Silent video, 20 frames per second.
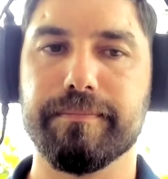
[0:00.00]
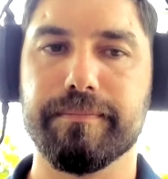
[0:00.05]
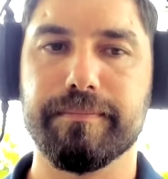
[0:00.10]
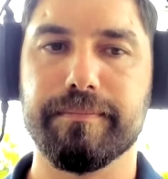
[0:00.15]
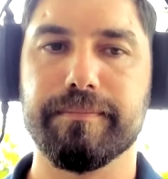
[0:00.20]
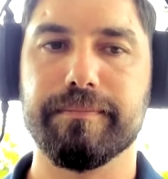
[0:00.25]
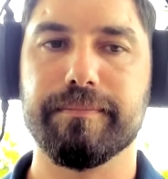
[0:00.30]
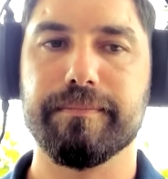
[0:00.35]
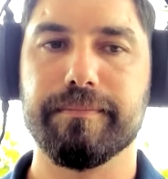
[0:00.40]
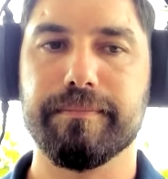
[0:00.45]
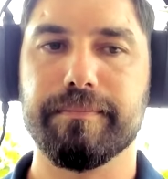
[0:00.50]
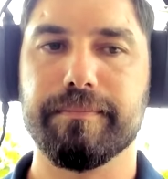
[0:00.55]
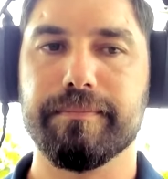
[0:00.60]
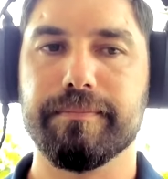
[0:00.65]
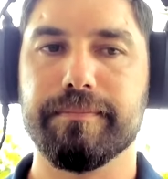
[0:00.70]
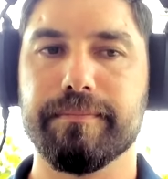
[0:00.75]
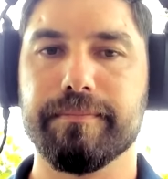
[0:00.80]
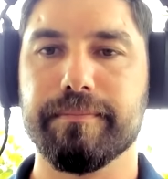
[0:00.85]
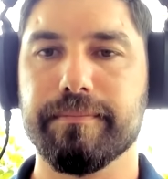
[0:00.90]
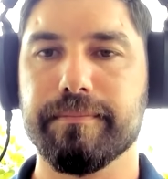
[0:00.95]

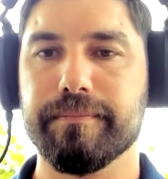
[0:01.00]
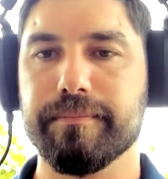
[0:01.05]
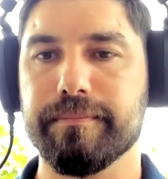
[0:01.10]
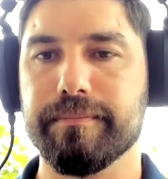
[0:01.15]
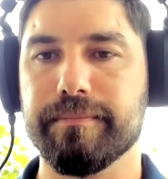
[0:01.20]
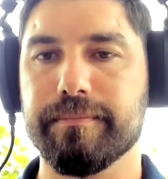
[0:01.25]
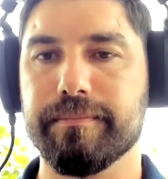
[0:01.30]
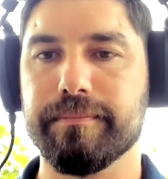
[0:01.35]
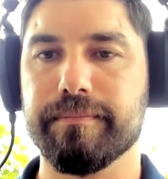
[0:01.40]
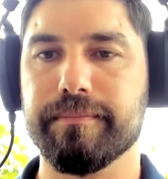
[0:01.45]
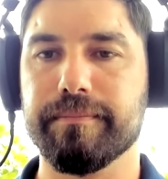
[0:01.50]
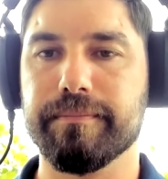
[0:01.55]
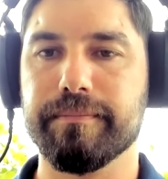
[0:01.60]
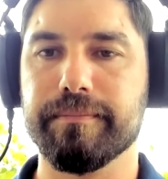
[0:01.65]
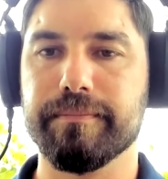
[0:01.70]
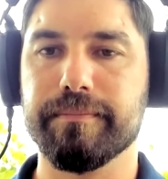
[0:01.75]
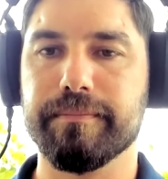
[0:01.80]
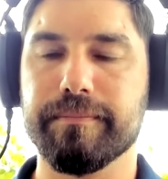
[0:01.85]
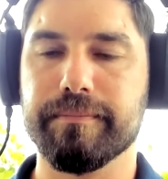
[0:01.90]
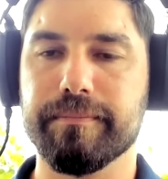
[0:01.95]

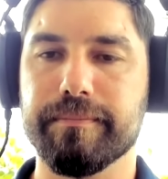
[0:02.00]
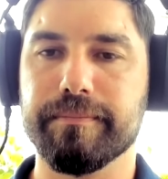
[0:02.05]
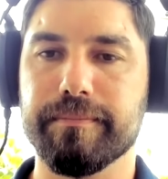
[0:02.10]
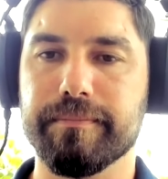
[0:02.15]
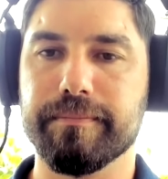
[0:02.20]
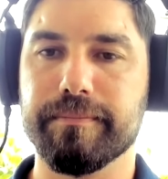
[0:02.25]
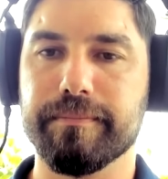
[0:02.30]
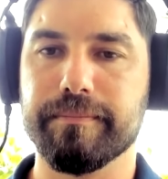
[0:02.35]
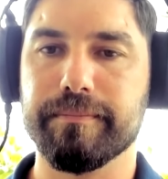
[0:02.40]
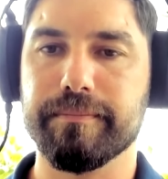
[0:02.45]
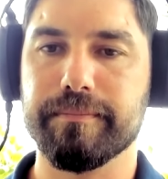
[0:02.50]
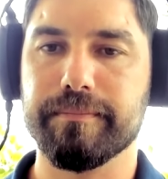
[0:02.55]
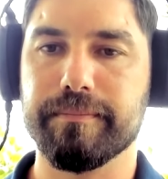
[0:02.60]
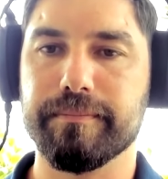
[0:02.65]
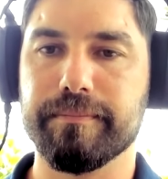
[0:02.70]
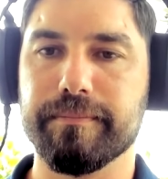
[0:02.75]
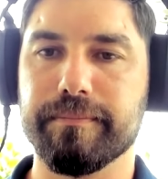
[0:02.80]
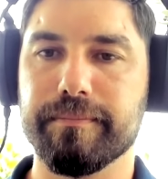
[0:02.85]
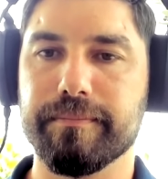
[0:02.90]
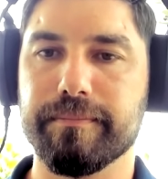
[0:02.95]

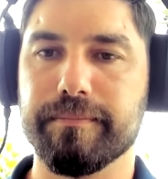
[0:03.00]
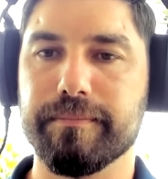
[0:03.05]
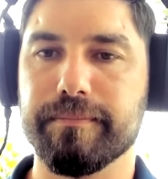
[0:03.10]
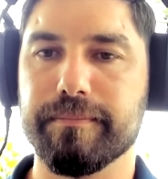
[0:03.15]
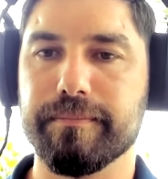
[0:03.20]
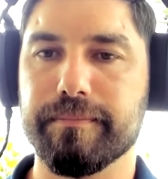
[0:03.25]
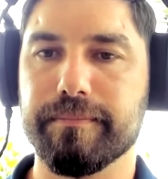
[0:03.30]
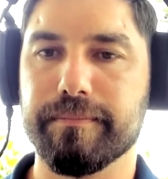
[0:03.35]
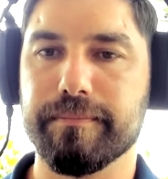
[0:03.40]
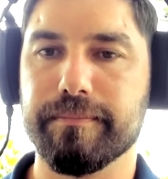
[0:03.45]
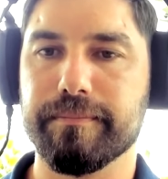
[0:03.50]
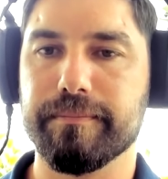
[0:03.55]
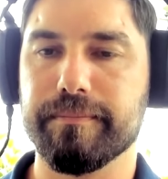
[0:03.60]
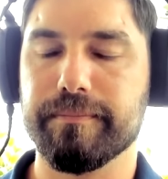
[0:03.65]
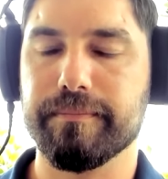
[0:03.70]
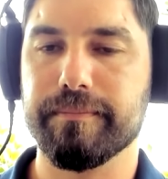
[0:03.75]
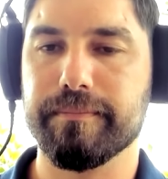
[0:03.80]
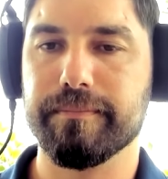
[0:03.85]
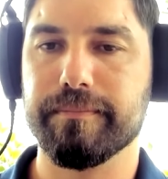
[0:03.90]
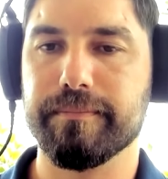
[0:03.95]

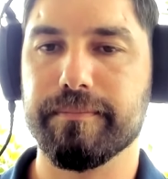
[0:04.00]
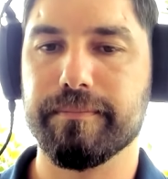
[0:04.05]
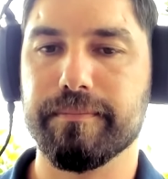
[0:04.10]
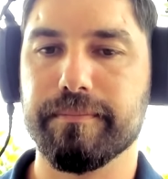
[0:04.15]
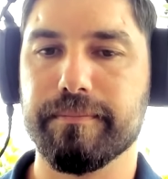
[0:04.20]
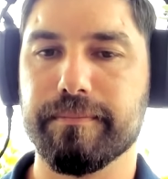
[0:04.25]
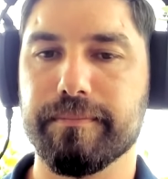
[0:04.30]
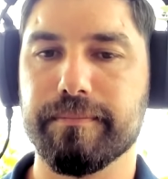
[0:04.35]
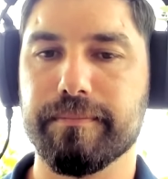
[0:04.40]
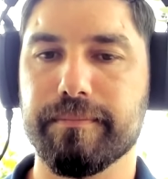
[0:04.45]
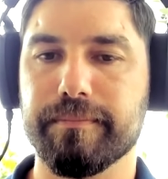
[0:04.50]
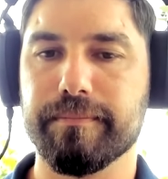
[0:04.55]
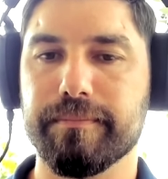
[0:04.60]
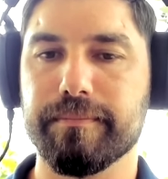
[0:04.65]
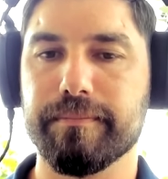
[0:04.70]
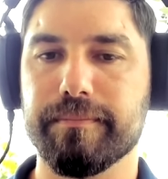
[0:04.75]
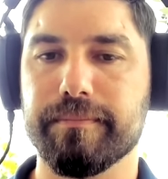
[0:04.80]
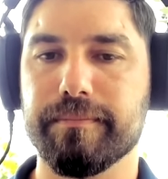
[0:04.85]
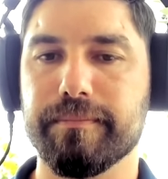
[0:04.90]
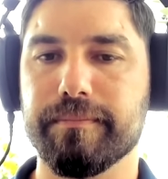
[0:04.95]

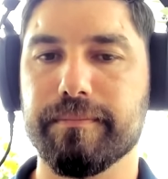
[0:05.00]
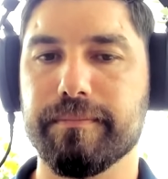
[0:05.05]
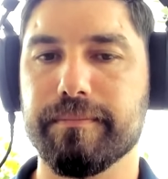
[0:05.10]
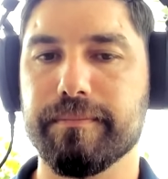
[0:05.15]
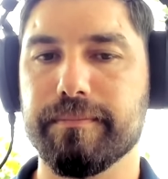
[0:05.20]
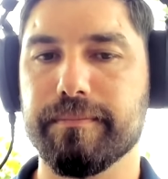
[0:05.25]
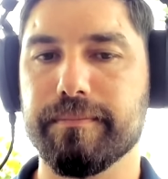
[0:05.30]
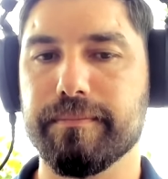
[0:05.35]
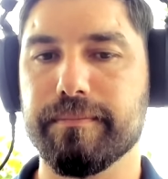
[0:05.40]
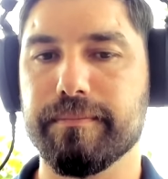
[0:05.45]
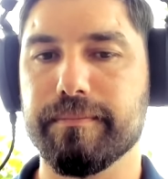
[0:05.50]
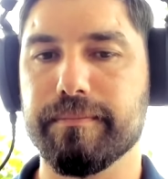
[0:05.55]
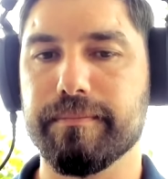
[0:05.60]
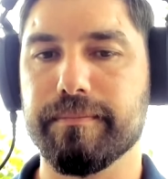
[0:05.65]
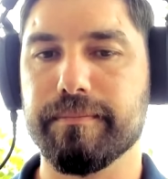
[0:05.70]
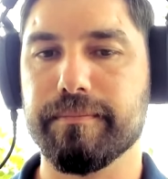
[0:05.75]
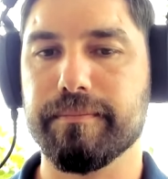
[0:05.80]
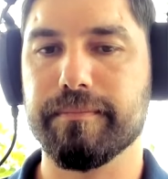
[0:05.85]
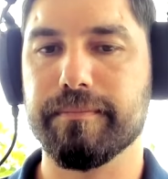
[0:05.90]
[no speech]